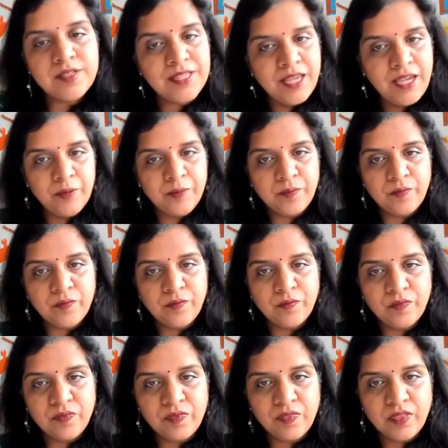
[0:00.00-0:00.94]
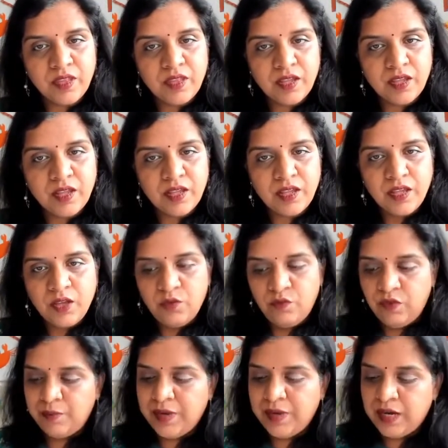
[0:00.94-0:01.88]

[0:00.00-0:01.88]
see, we